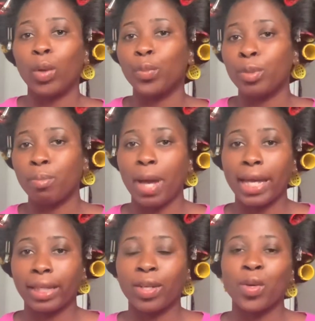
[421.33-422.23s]
be
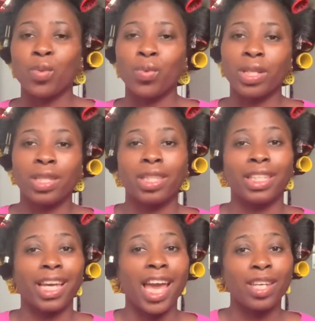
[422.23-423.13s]
back with
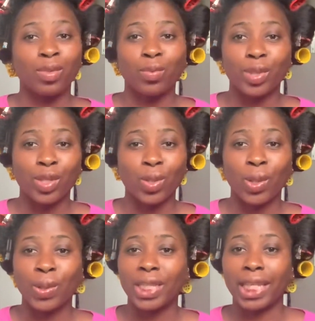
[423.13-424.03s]
the end
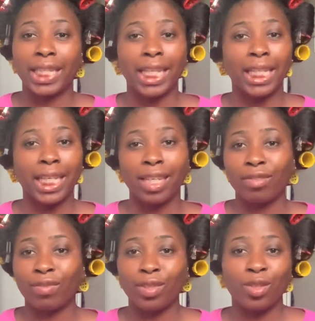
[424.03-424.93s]
results and then
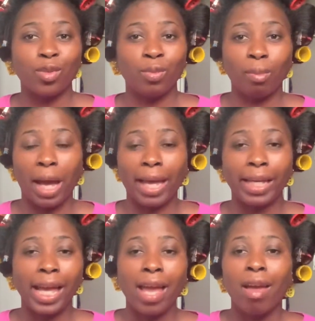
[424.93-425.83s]
give you my
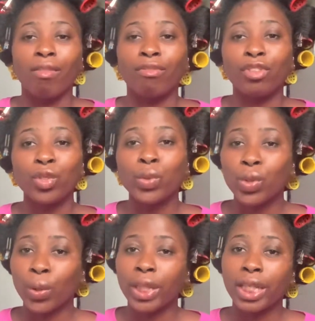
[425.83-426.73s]
views
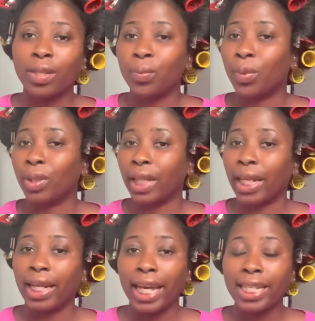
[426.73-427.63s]
on it, what I
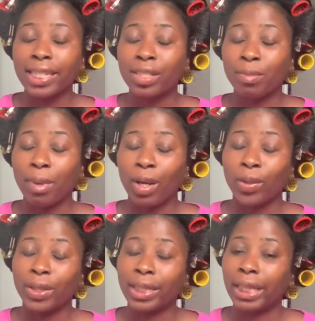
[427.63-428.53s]
liked
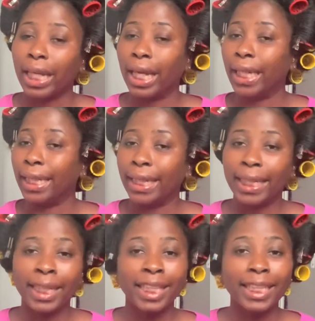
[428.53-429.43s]
about it, and
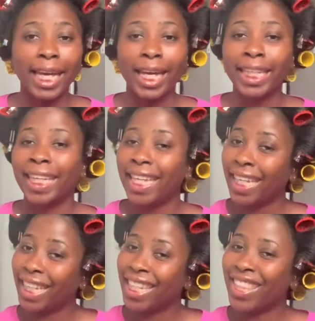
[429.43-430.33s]
yeah,
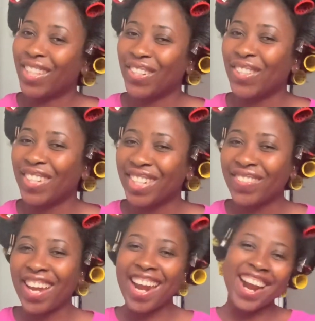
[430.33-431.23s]
don't go
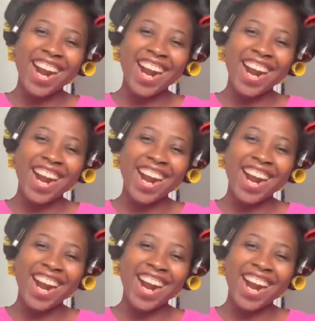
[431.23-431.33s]
anywhere.